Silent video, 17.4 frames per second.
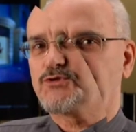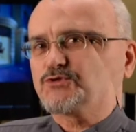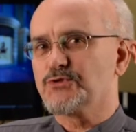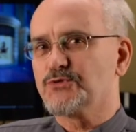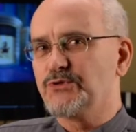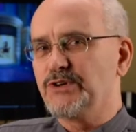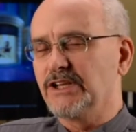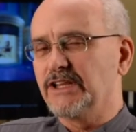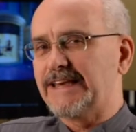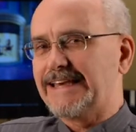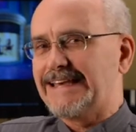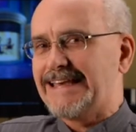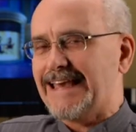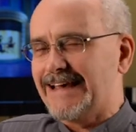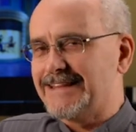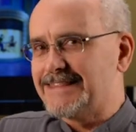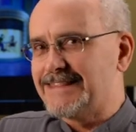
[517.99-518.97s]
To really
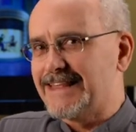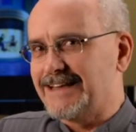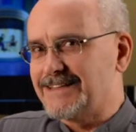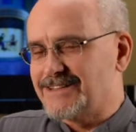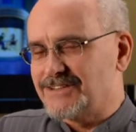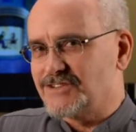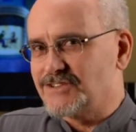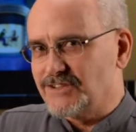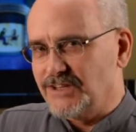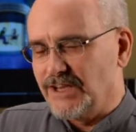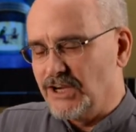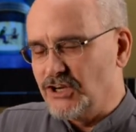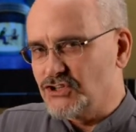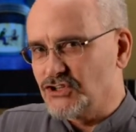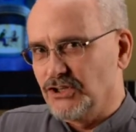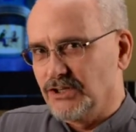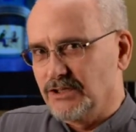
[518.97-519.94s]
get that
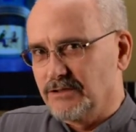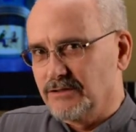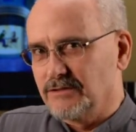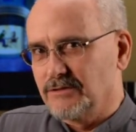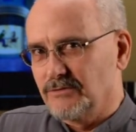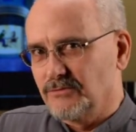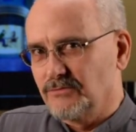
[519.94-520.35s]
distinction,